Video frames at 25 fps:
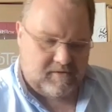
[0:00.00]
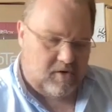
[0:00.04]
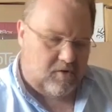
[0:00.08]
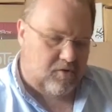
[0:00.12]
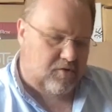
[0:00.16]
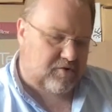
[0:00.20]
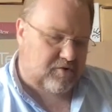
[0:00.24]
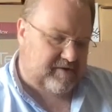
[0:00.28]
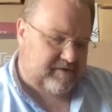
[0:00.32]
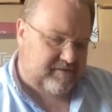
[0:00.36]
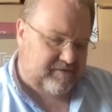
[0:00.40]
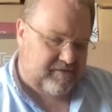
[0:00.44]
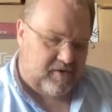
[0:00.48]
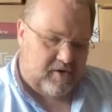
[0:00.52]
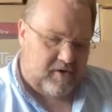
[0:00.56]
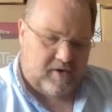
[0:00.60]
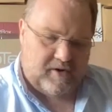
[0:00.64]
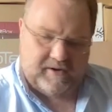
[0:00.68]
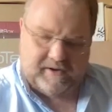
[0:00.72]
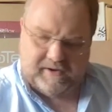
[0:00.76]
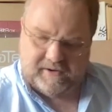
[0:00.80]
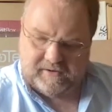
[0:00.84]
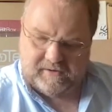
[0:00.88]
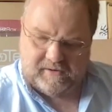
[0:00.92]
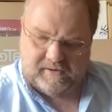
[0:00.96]

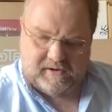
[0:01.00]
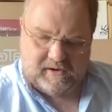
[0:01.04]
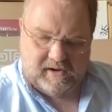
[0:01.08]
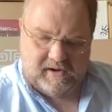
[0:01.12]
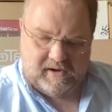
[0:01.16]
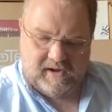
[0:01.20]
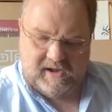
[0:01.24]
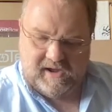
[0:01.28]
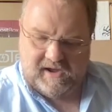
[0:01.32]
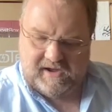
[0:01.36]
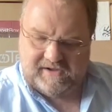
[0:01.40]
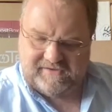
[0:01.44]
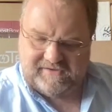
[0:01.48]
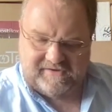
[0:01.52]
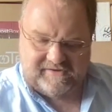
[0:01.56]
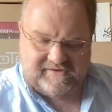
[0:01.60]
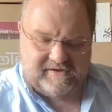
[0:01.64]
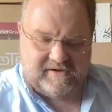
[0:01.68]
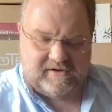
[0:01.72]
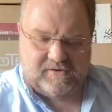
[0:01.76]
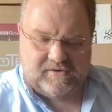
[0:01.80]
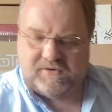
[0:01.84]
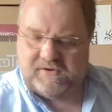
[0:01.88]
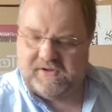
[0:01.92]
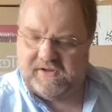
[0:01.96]
Autophon, and as I
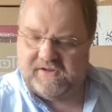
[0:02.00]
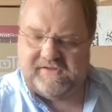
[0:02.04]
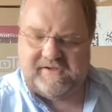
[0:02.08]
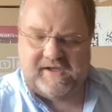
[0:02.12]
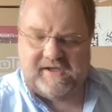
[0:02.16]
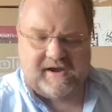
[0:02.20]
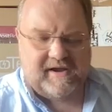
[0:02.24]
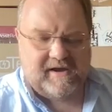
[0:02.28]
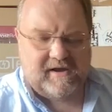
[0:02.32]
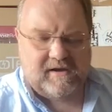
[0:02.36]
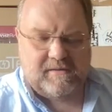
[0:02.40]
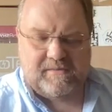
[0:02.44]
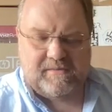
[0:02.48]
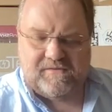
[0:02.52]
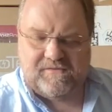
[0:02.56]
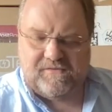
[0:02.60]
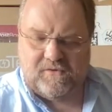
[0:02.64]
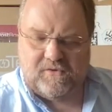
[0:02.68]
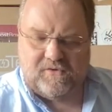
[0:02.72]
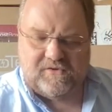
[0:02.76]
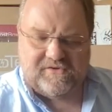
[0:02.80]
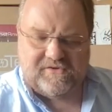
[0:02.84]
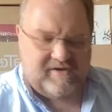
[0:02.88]
said, Audio Technica before.